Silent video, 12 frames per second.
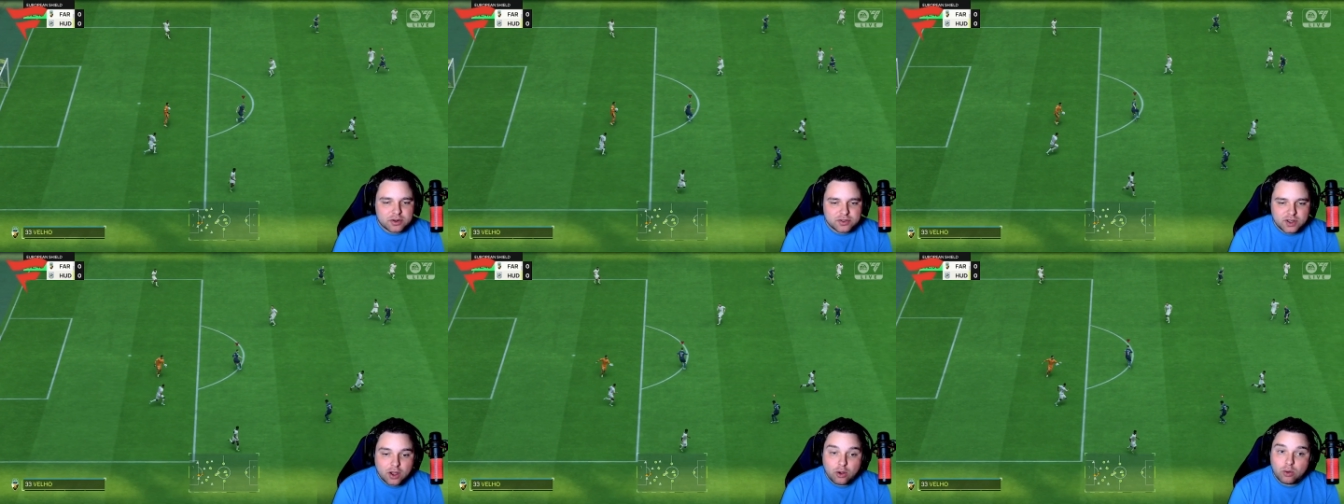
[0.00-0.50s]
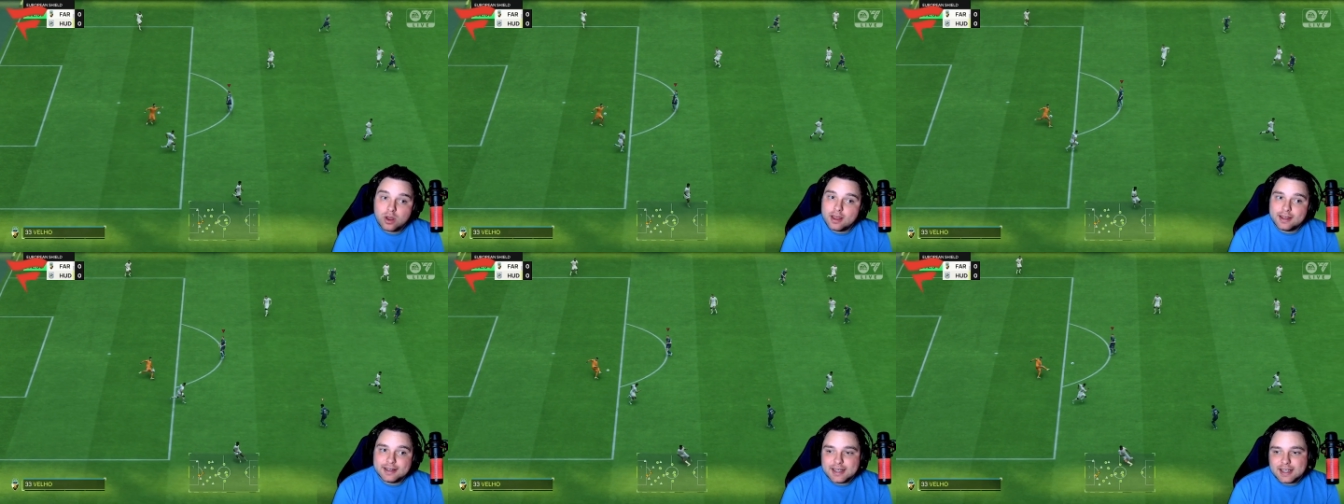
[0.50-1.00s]
So
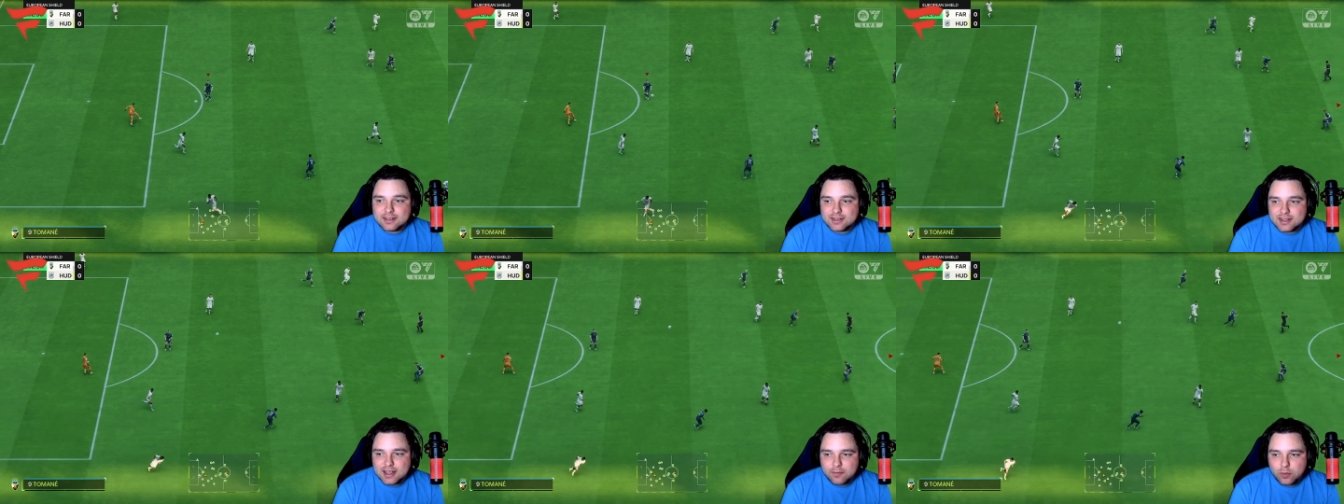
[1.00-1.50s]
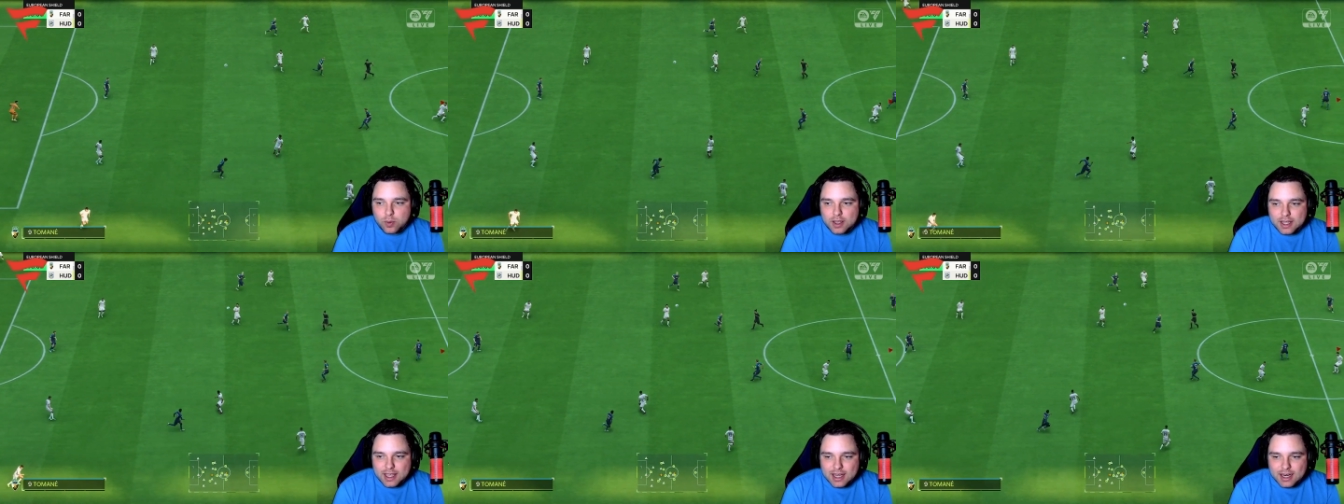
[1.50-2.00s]
need to see if we
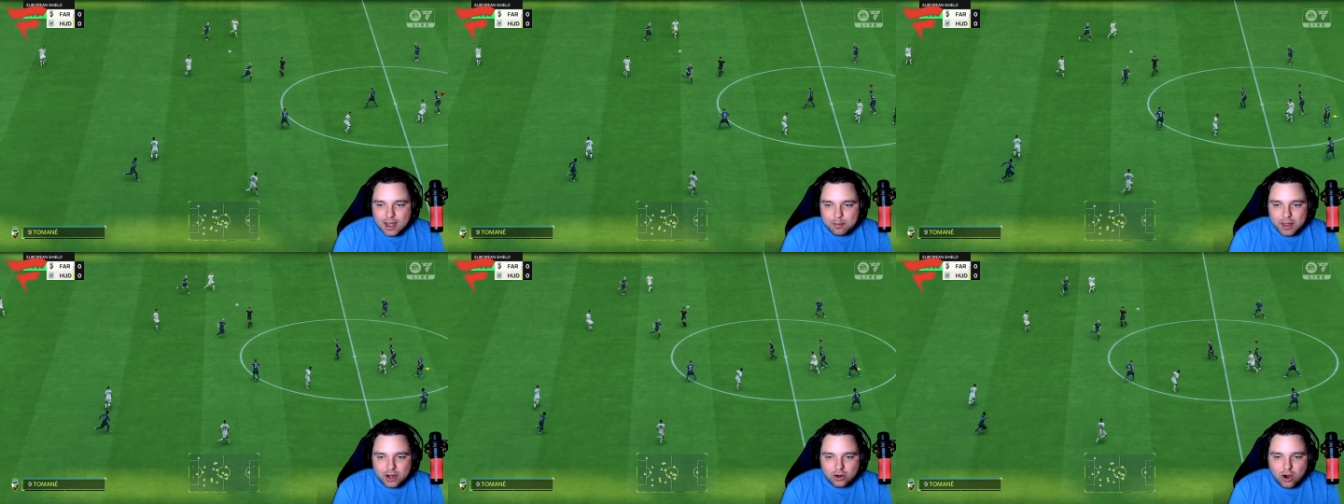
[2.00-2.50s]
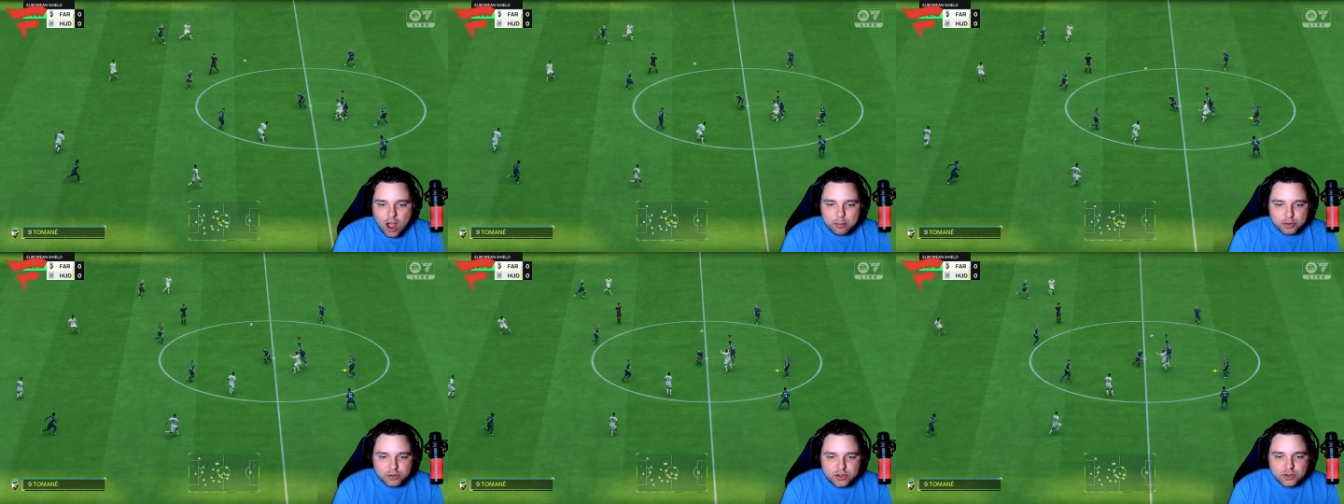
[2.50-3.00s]
can get a better
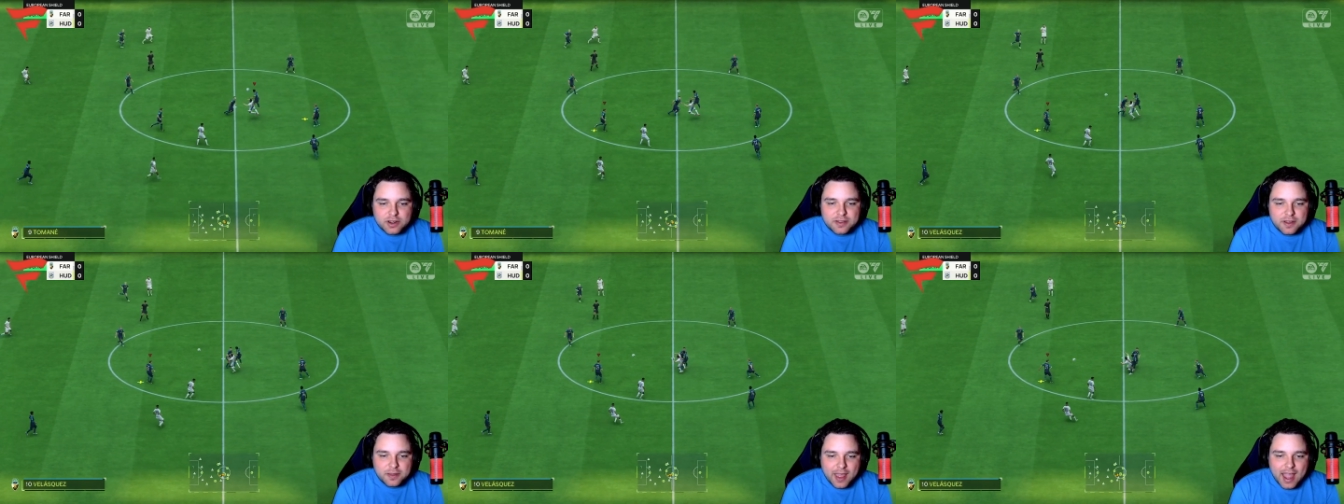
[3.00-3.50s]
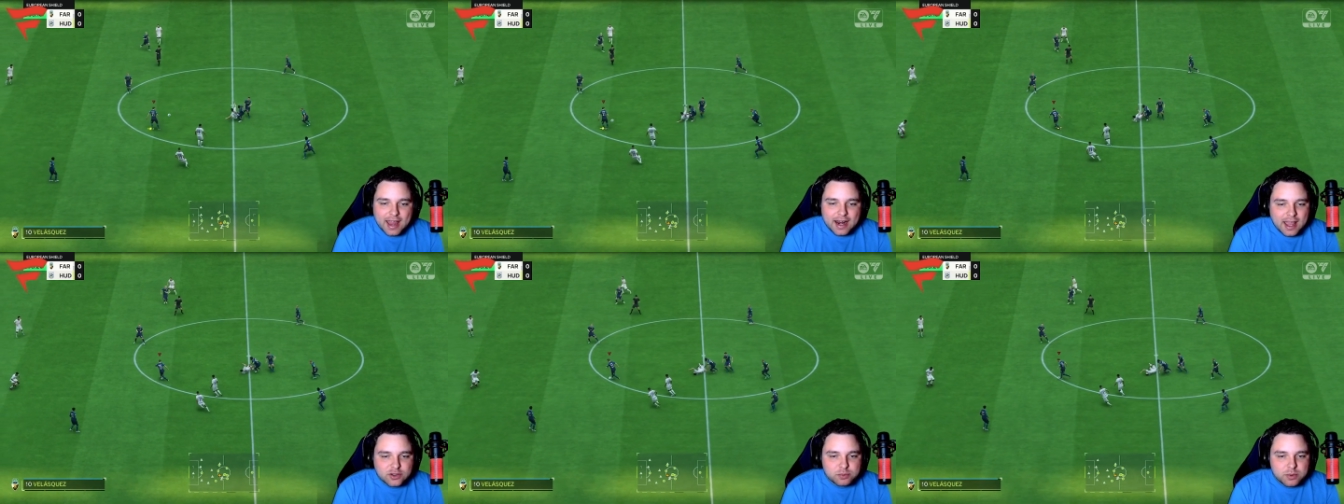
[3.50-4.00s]
opportunity than that
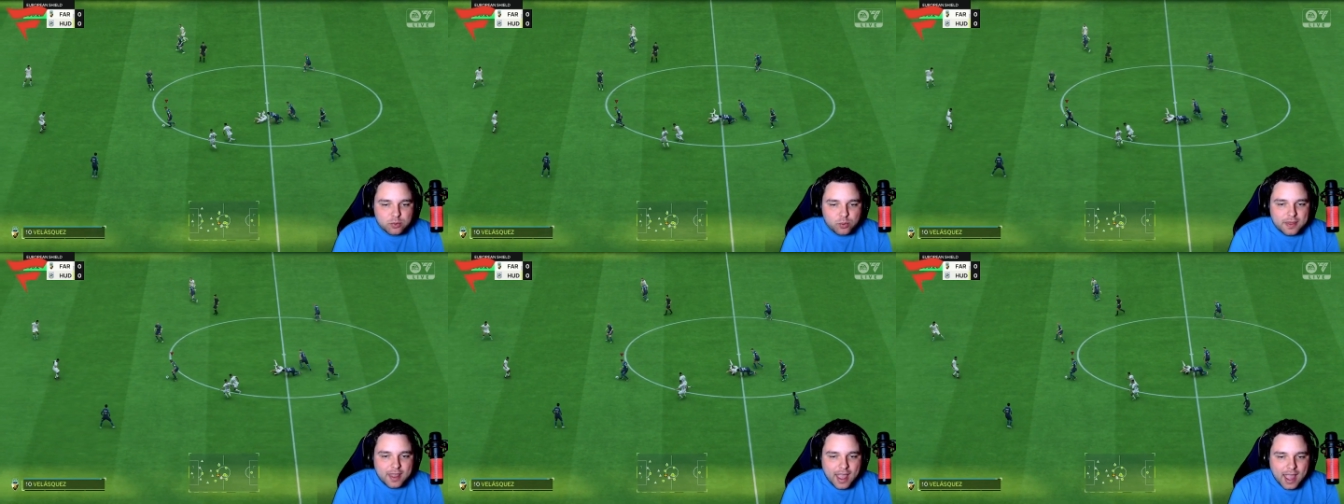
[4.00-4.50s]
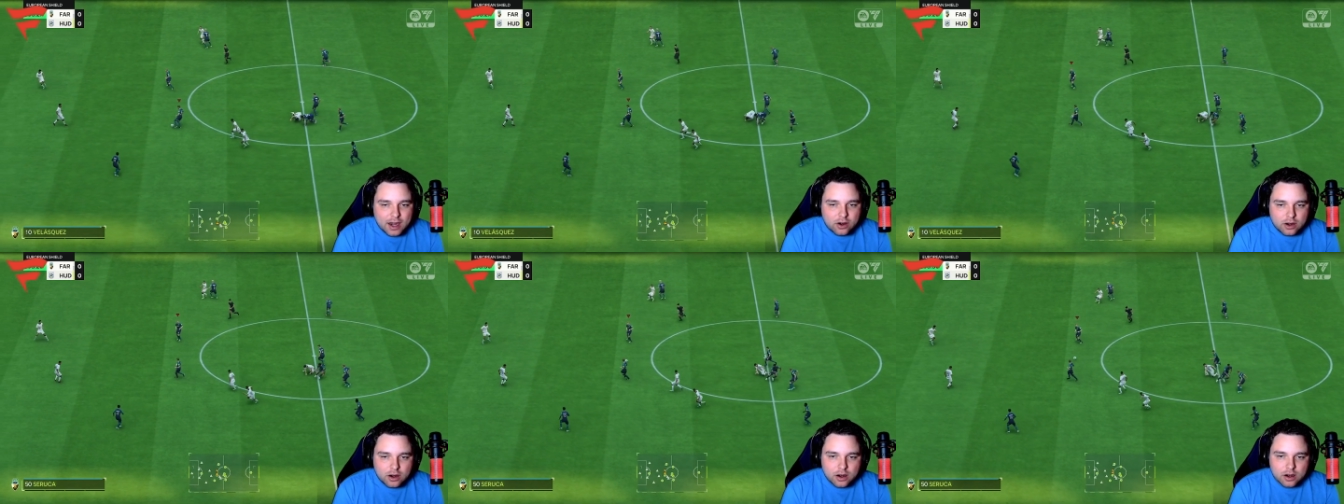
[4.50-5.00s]
as we win the
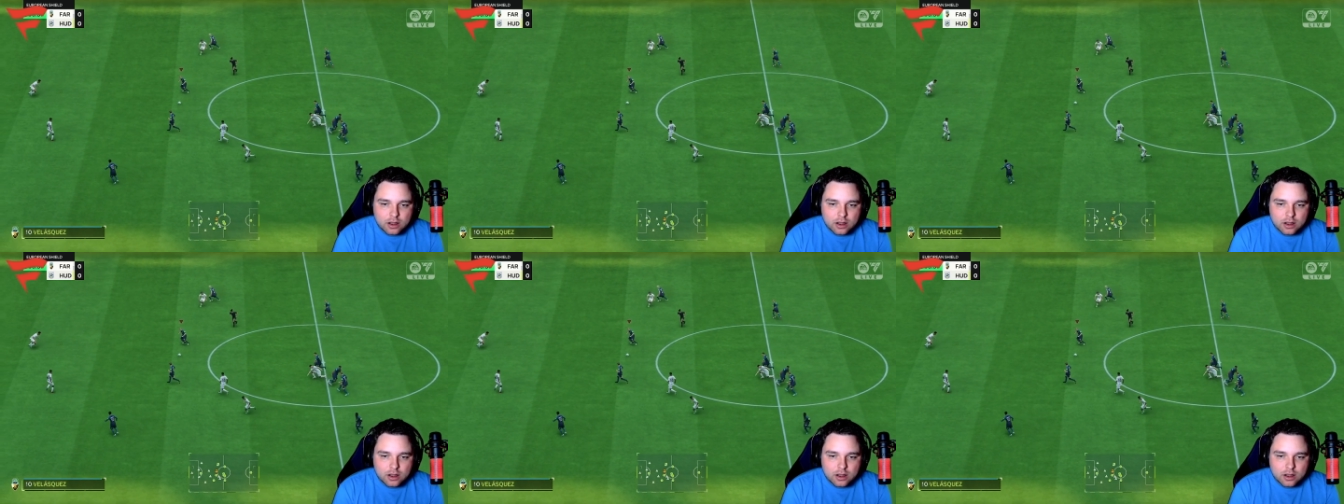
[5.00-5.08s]
header.